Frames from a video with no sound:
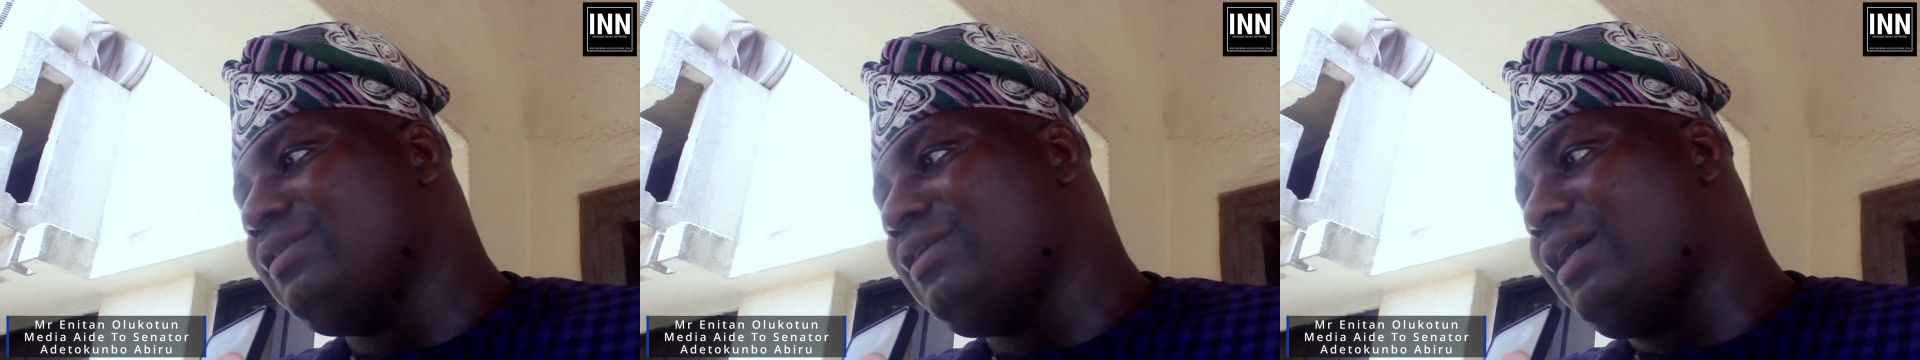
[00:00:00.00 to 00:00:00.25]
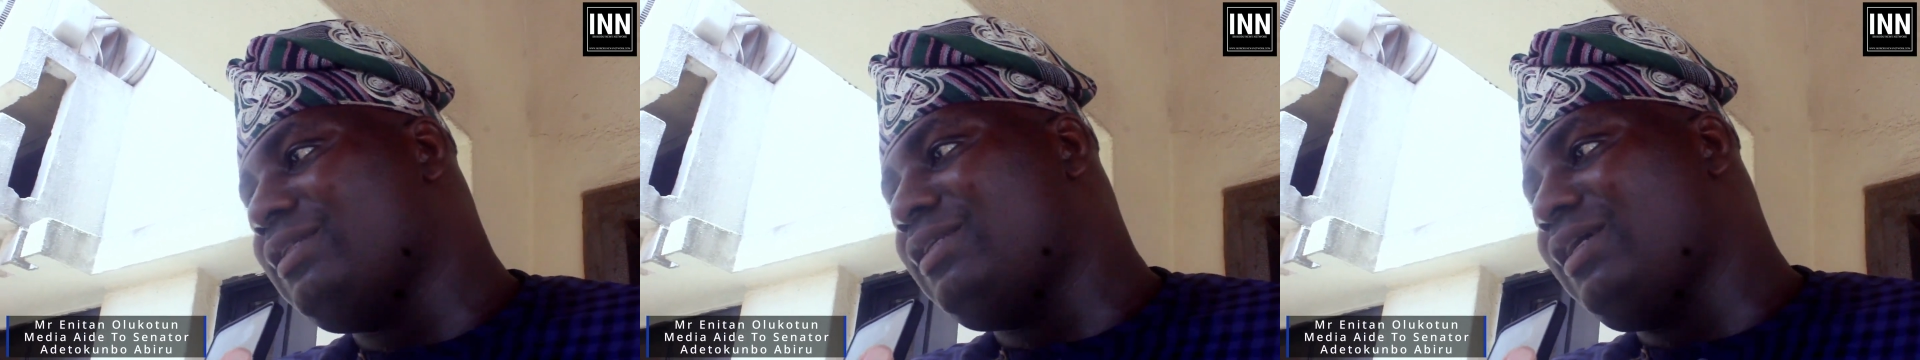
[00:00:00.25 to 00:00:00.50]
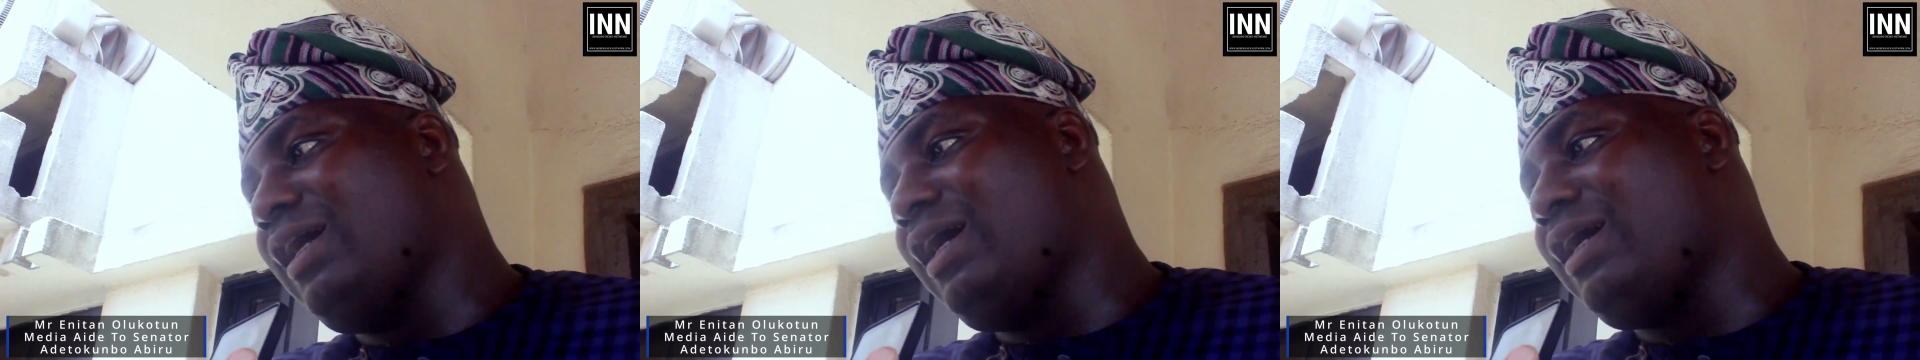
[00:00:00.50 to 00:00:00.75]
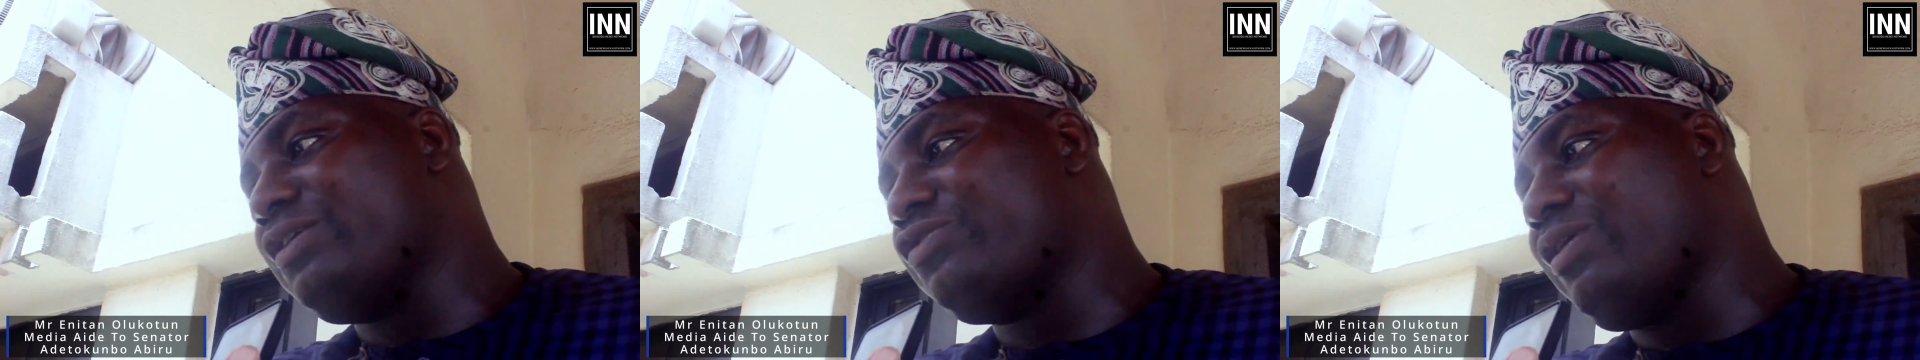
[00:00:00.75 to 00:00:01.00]
that they
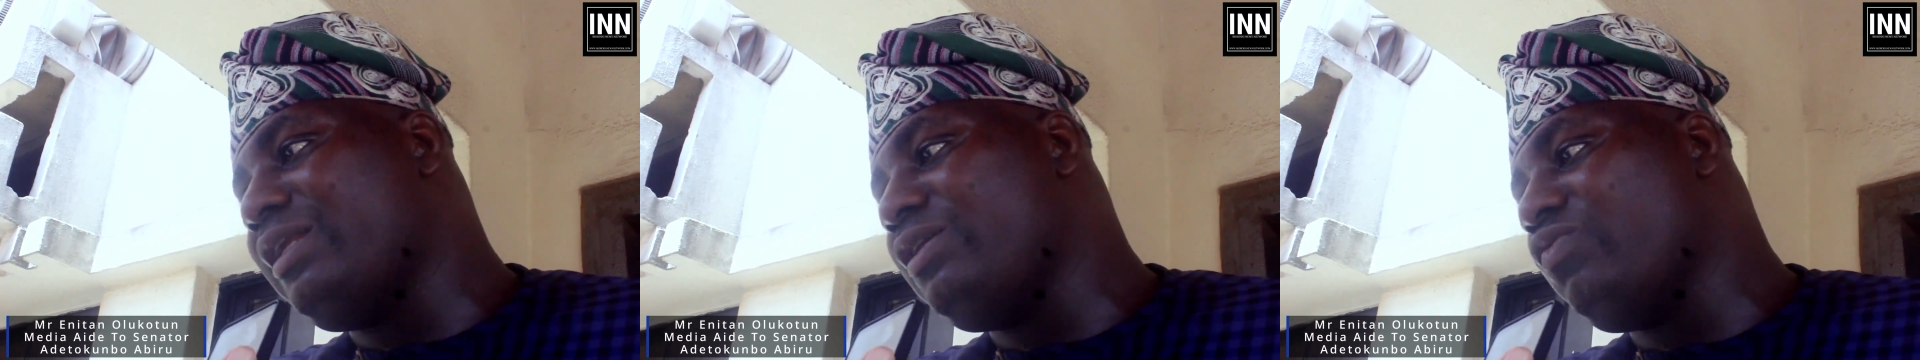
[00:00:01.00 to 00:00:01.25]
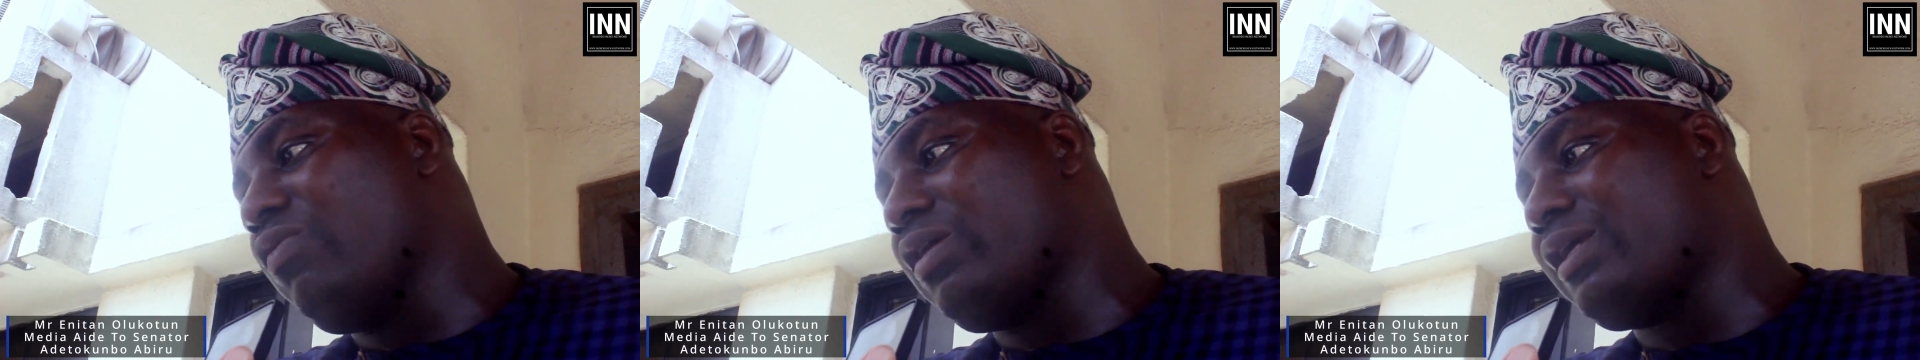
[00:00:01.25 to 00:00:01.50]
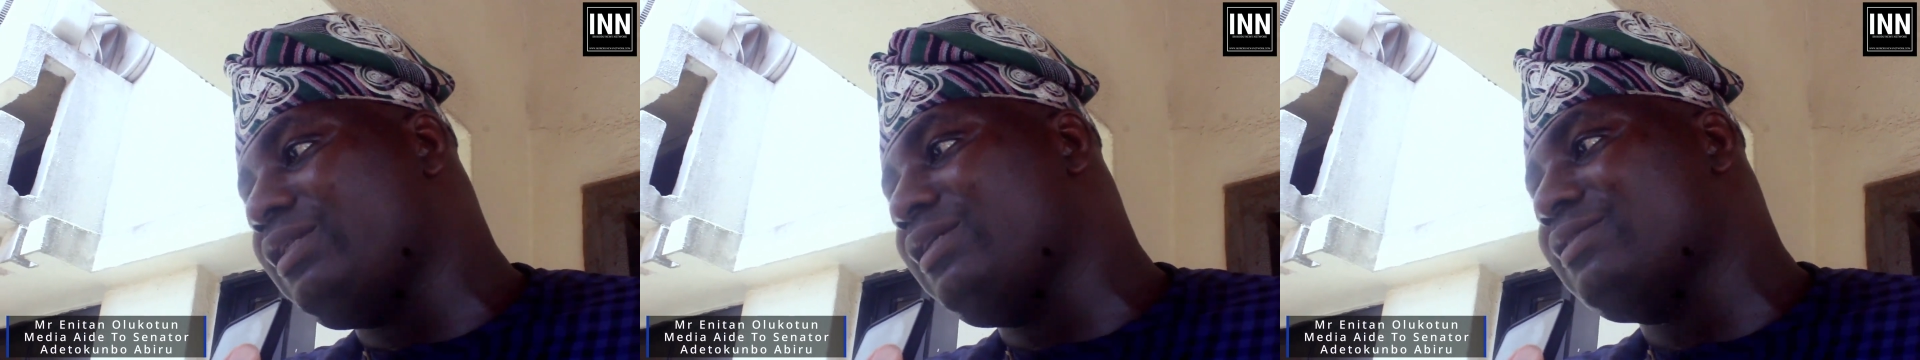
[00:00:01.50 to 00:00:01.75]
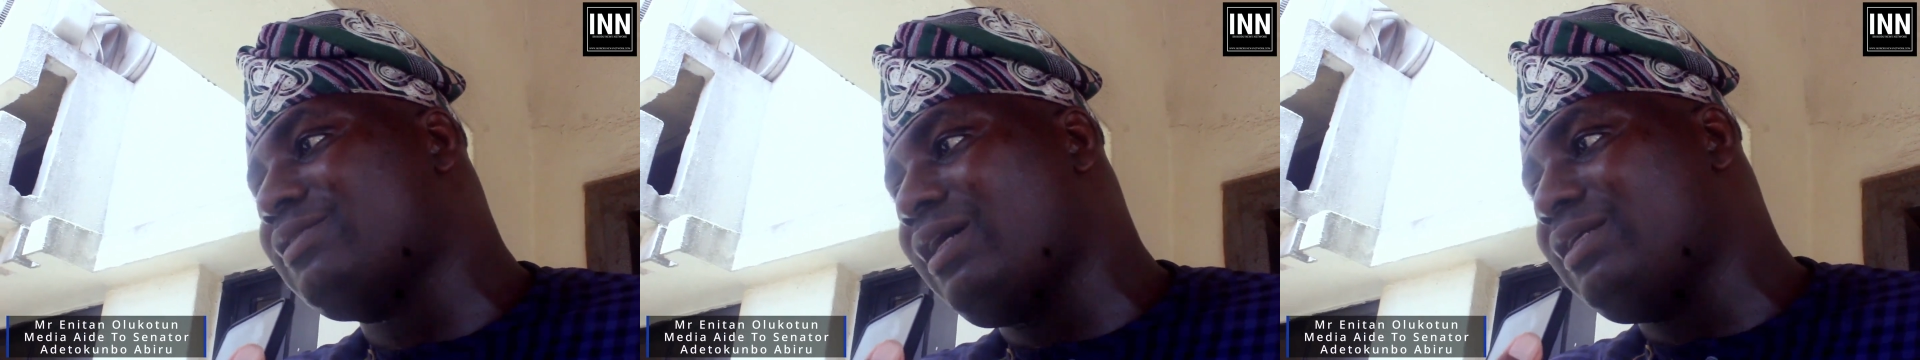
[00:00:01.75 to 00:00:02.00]
are actually working
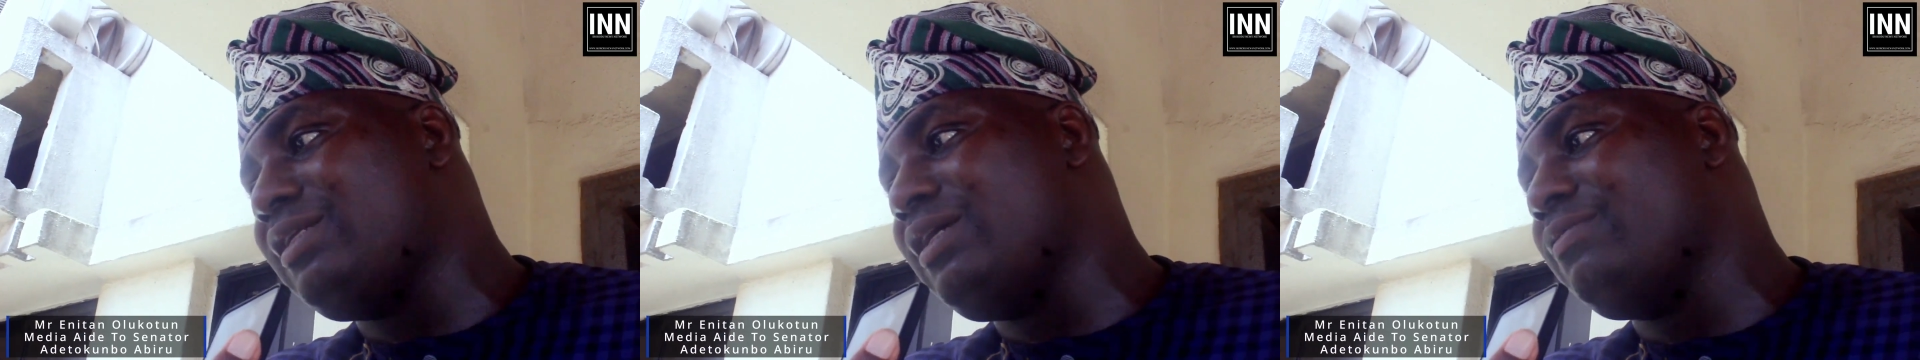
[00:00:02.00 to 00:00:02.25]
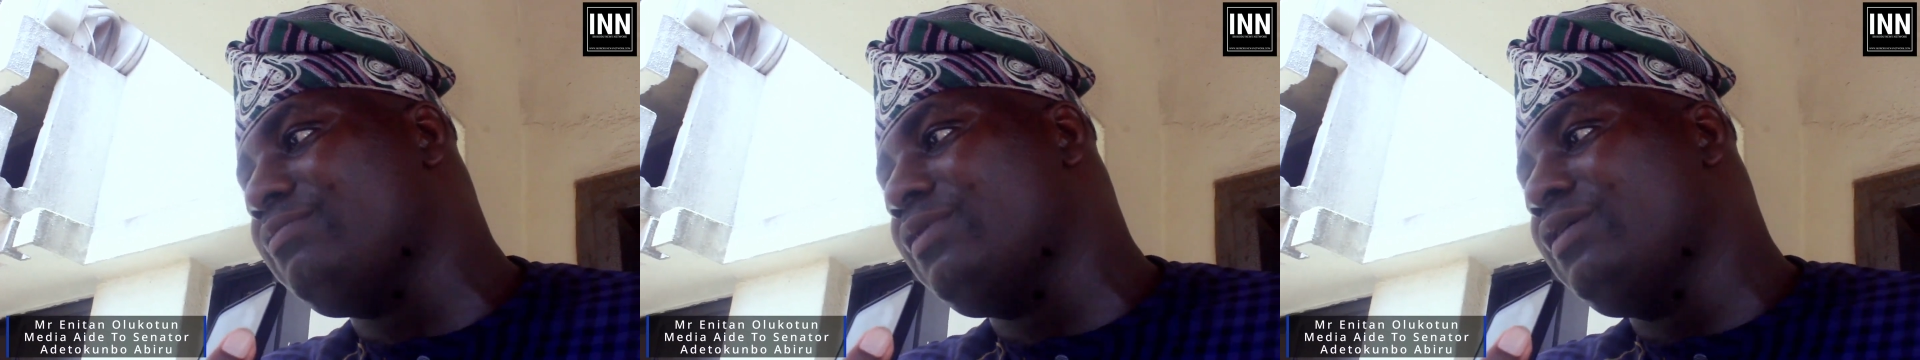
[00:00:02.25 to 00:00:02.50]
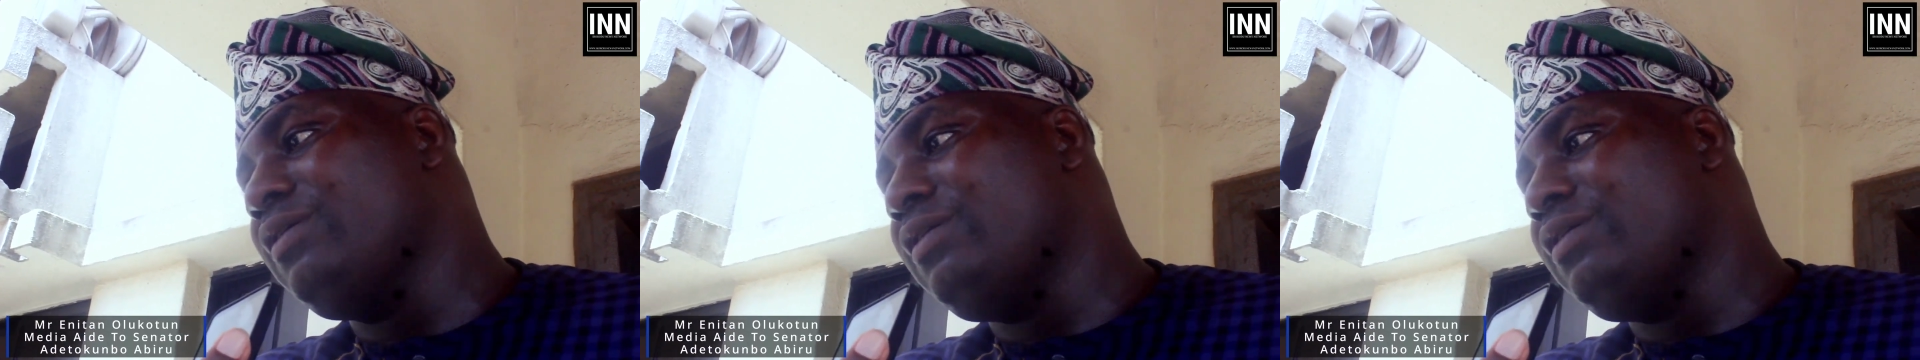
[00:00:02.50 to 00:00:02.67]
in tandem,